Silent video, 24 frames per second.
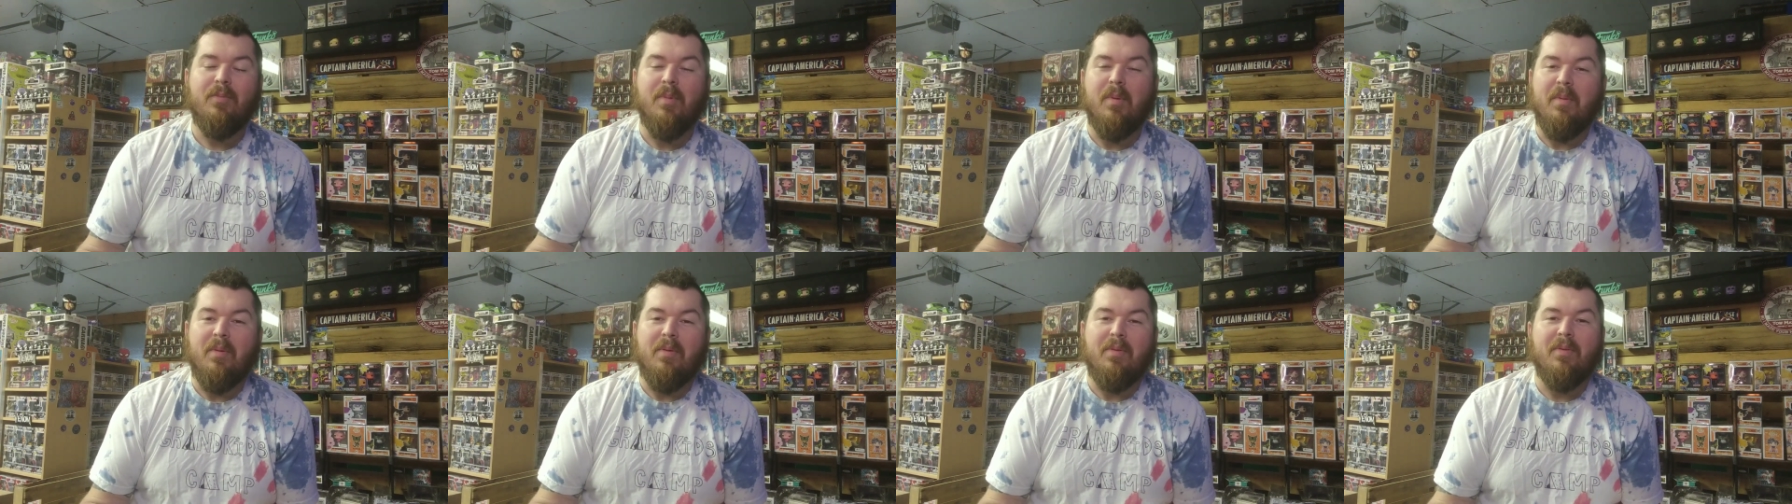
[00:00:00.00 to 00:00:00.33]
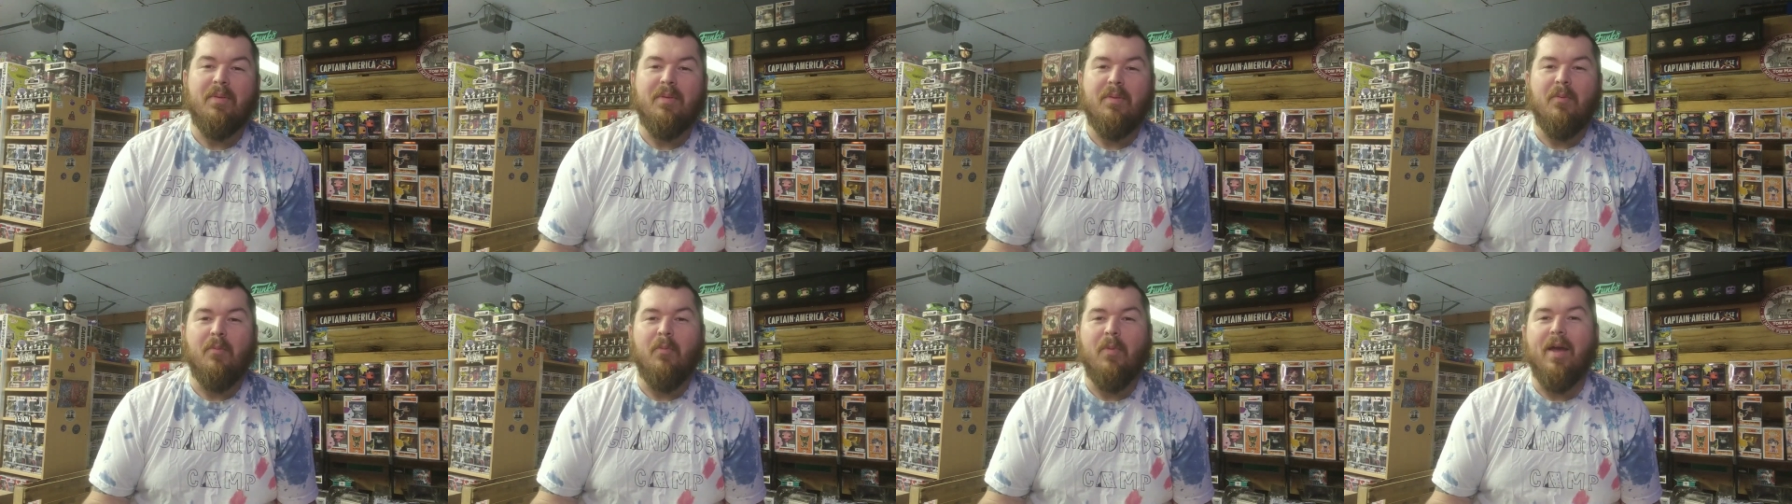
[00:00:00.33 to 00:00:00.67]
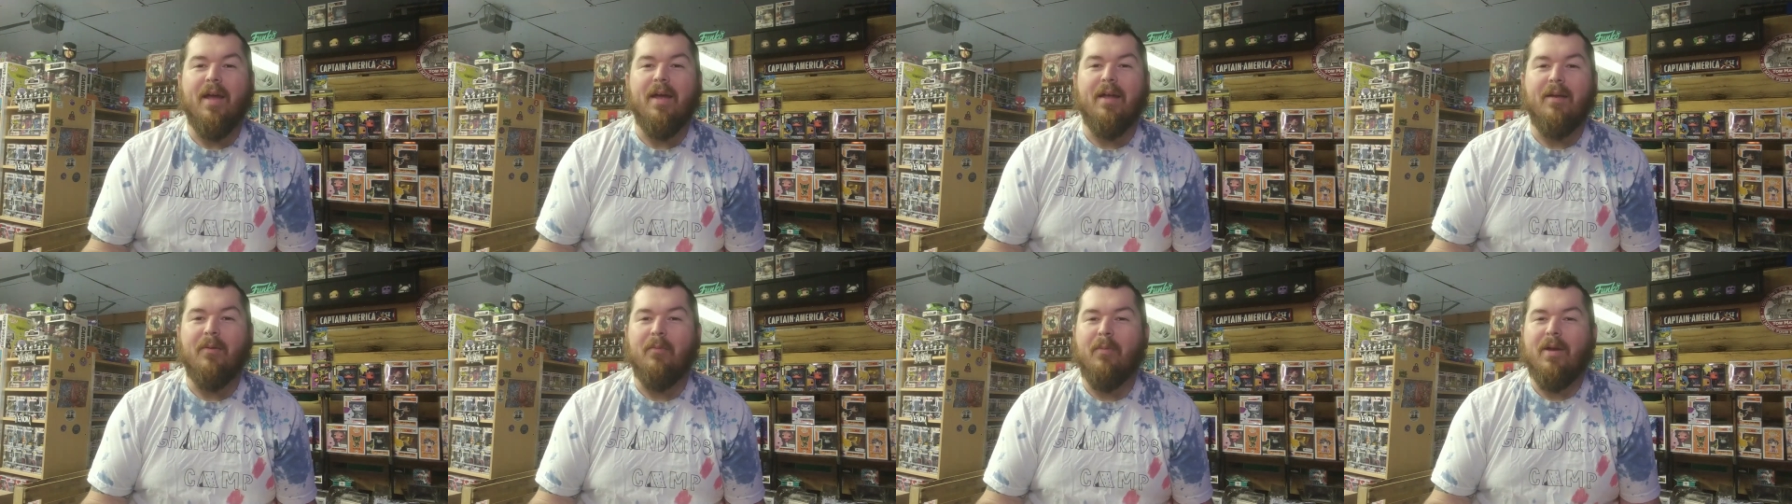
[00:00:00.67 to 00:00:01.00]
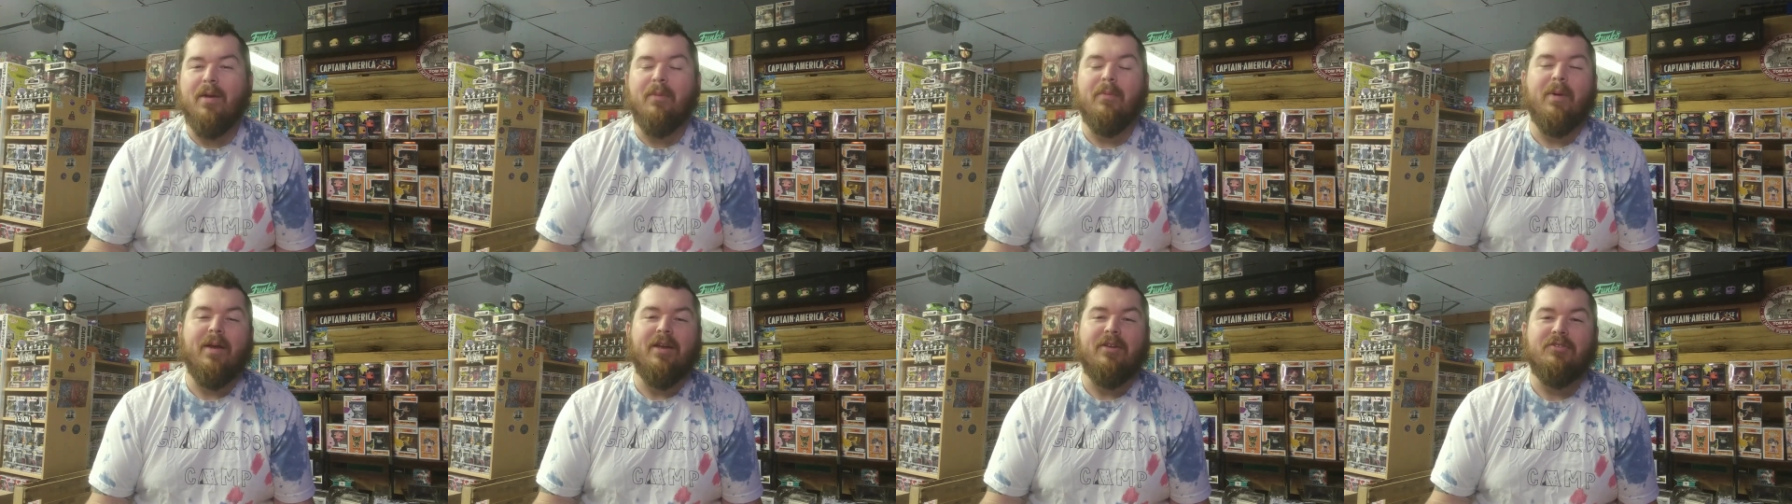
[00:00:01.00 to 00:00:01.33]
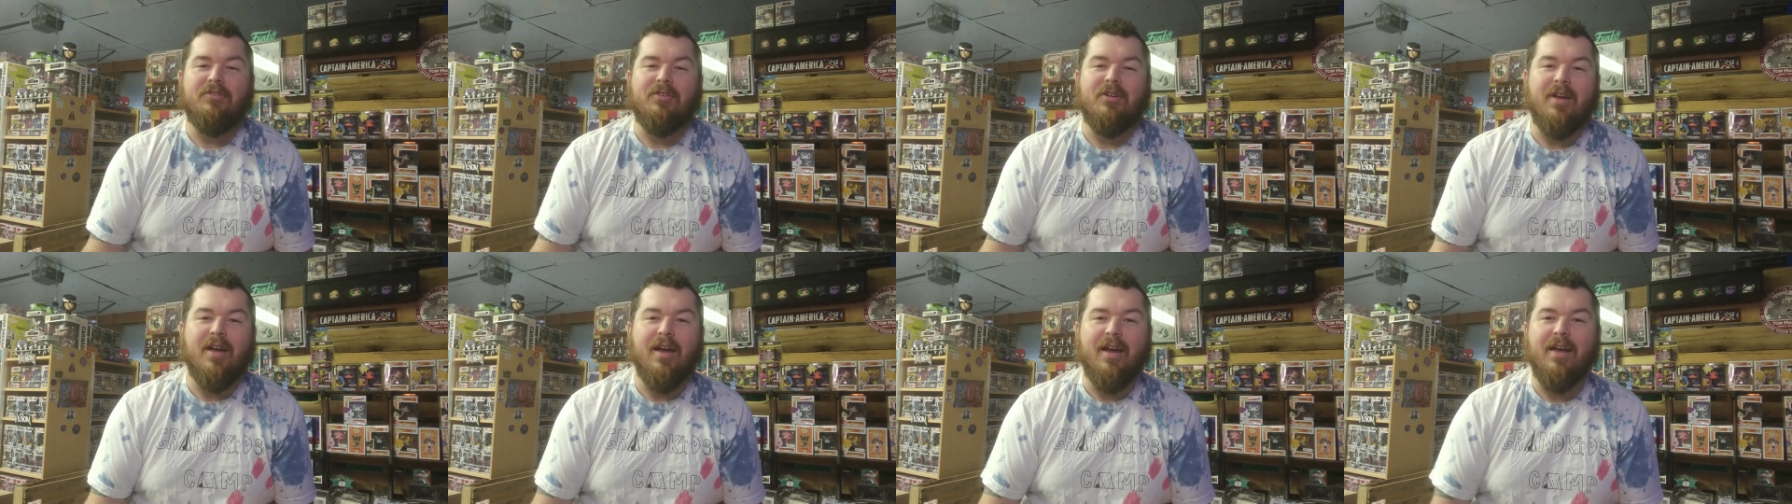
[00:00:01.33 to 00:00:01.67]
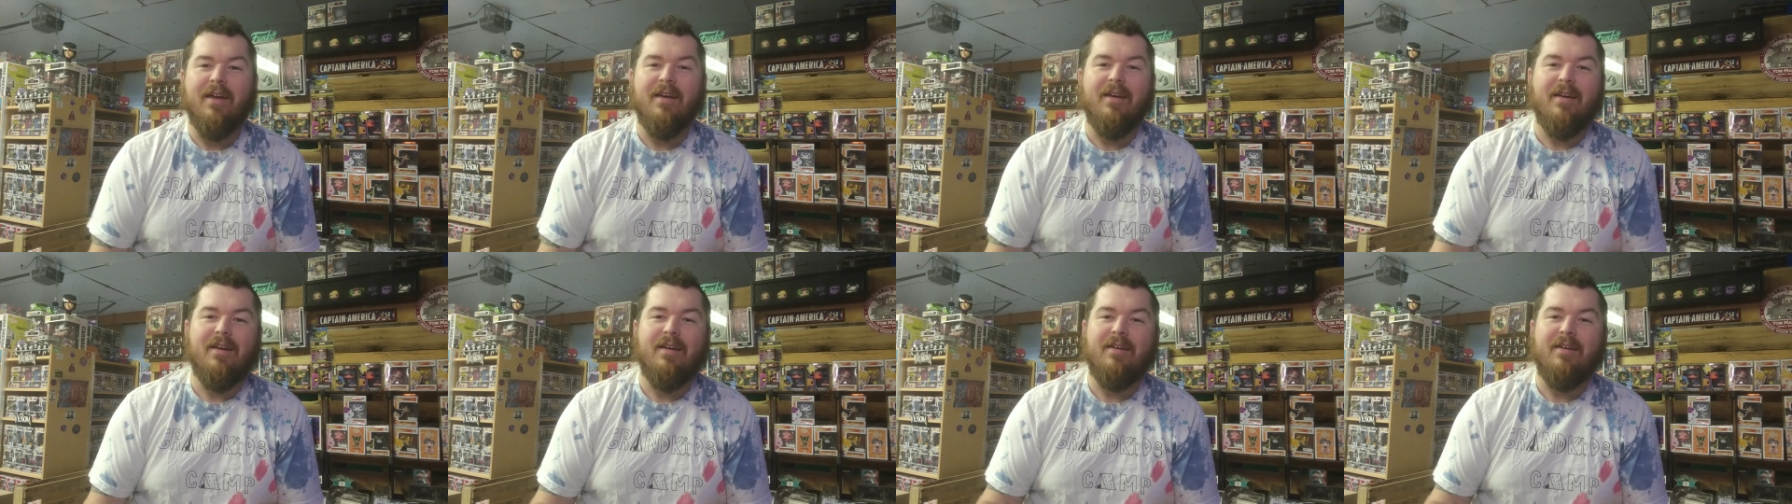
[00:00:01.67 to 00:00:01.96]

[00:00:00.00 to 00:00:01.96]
I mean Wayne, Wayne Wayne's your guy.